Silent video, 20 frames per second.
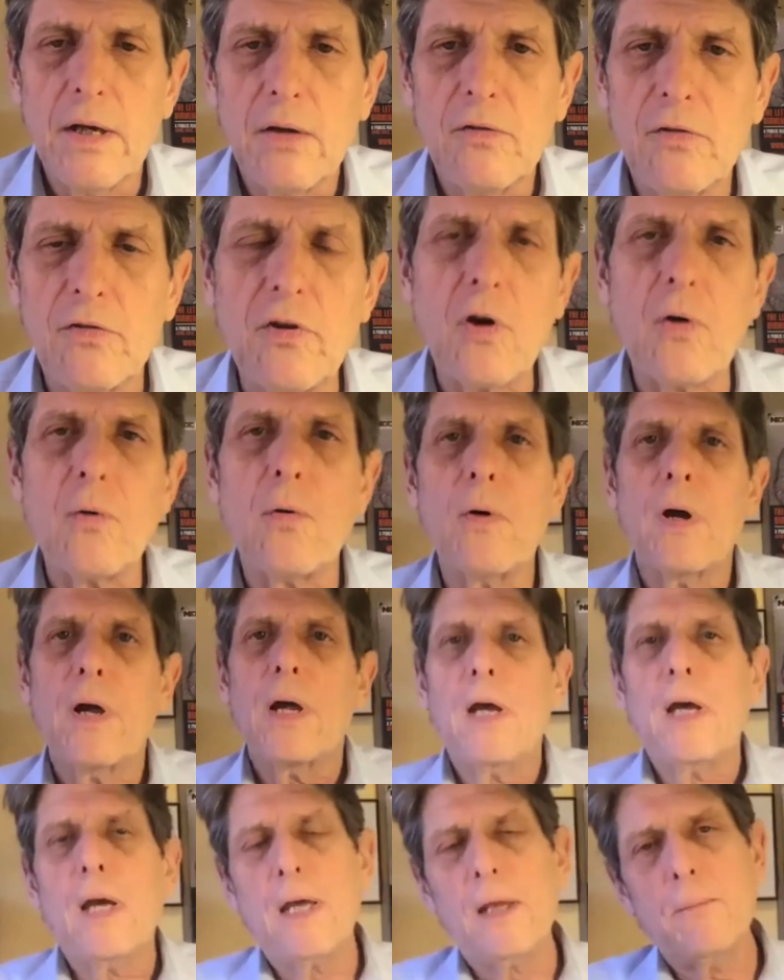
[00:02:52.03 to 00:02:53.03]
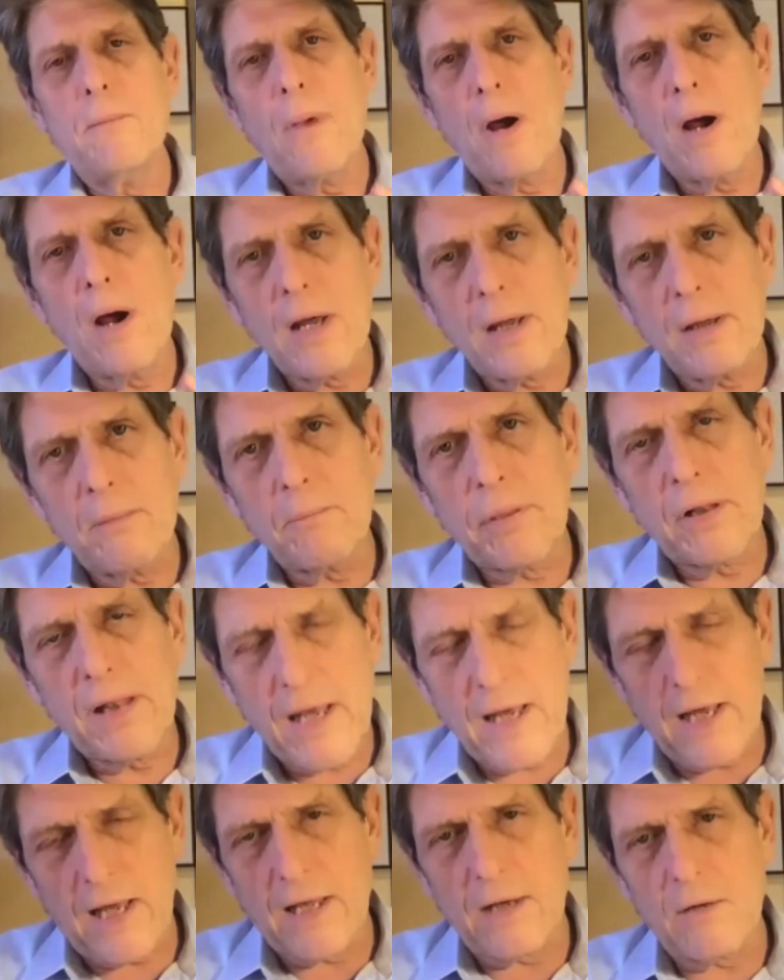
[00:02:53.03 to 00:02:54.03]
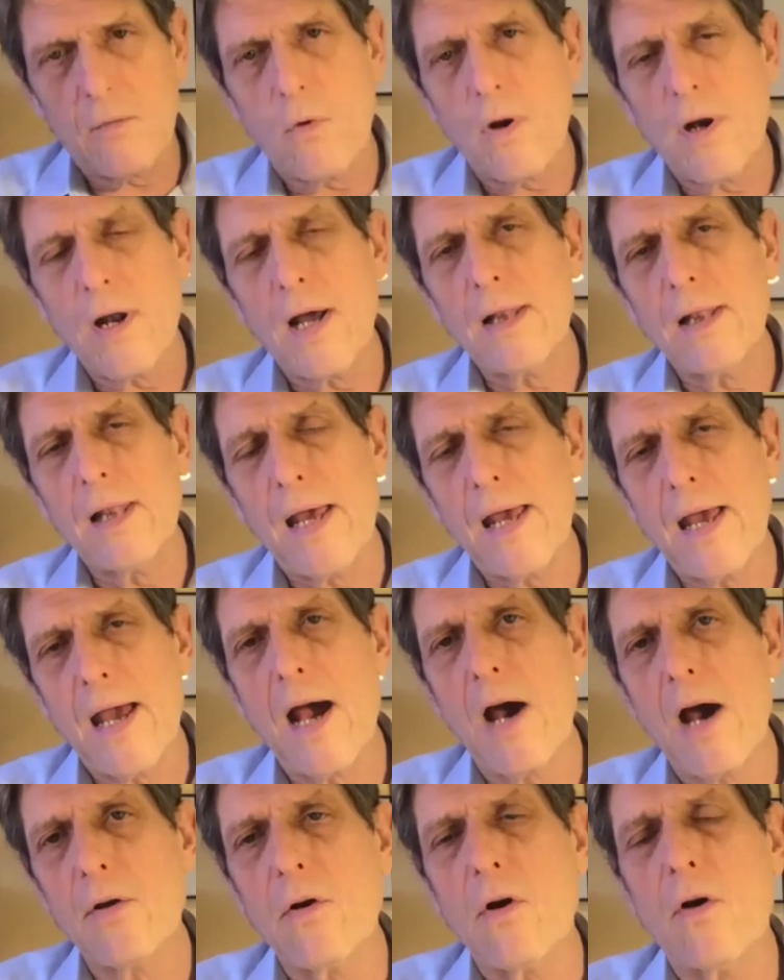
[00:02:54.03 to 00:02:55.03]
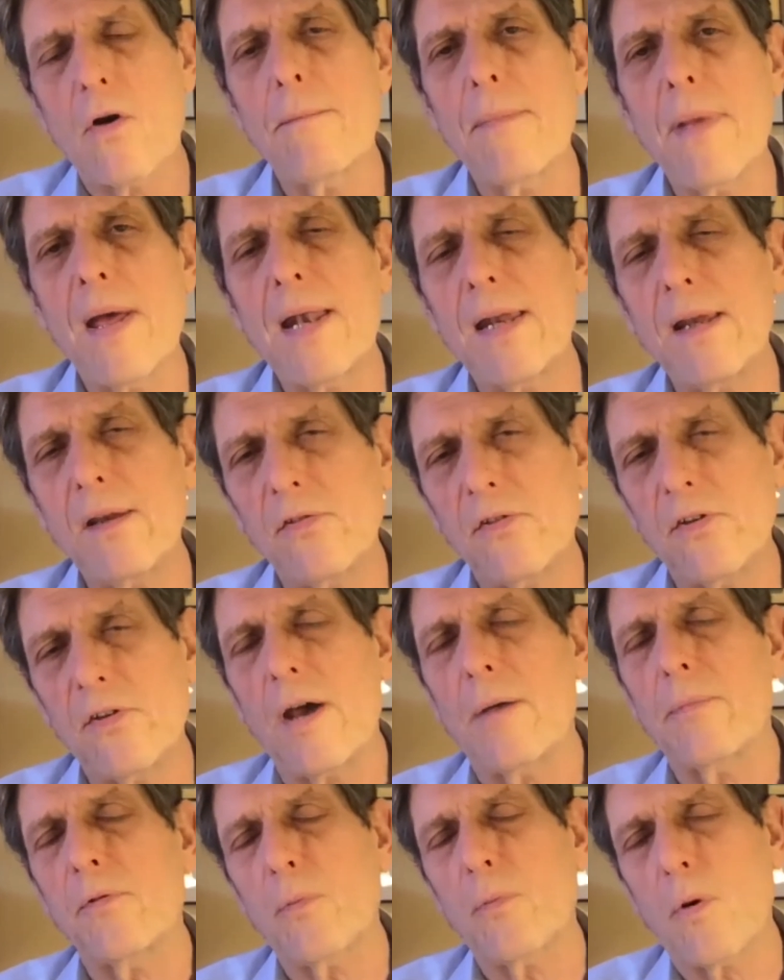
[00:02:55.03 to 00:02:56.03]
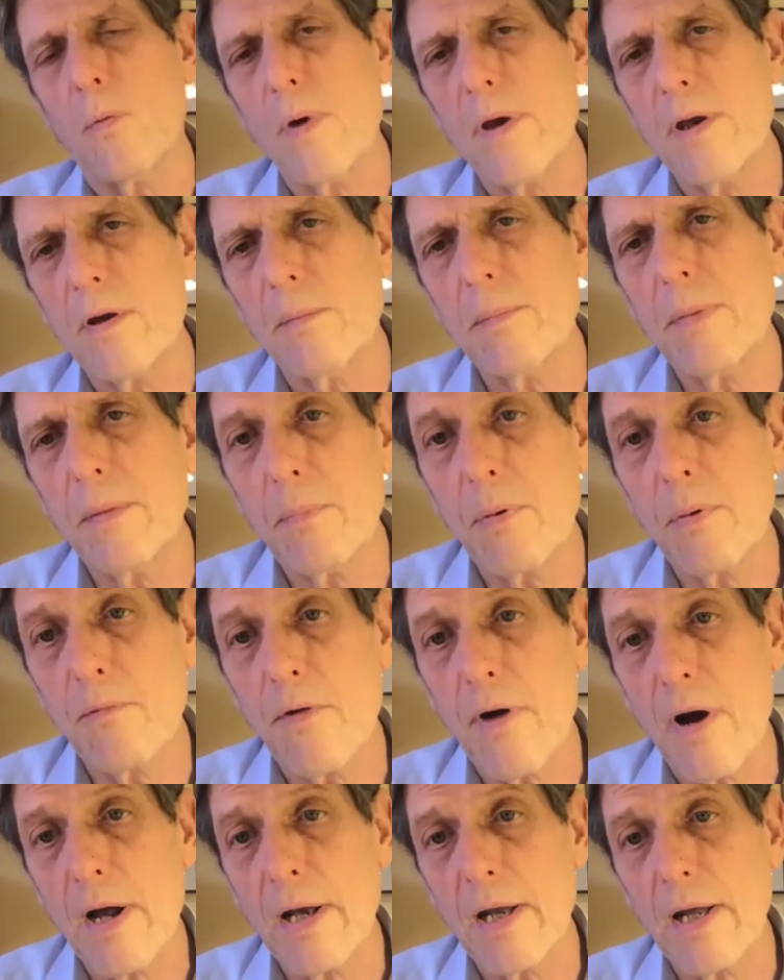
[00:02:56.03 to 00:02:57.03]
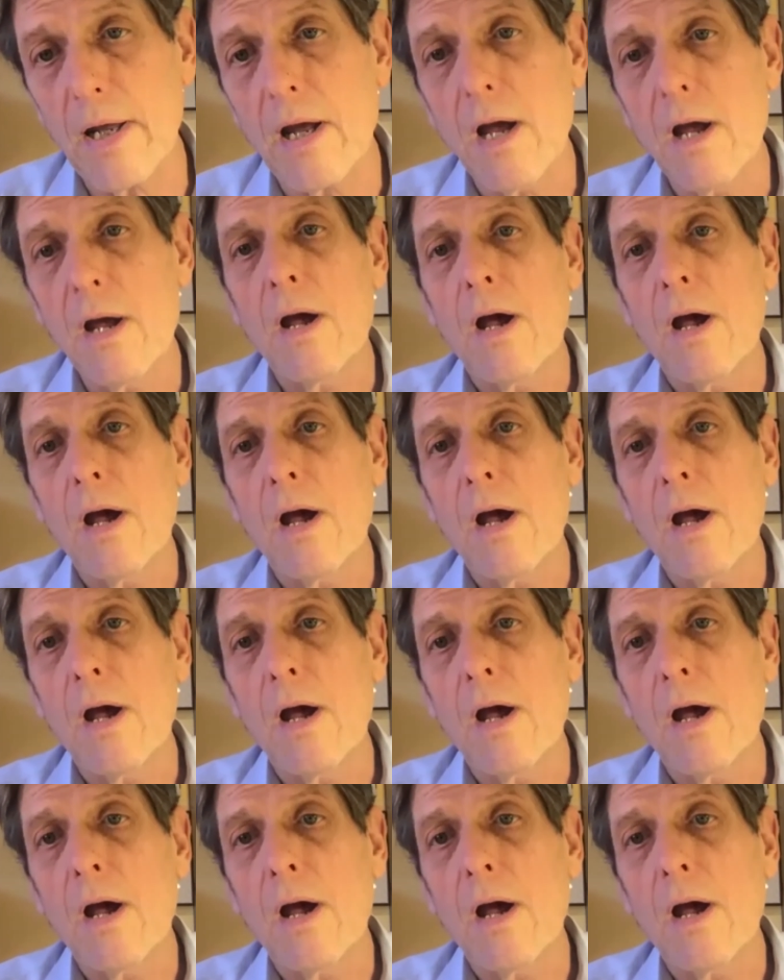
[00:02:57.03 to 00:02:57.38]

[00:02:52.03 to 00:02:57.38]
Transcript: So in my plan, what I lay out are many steps where we could be providing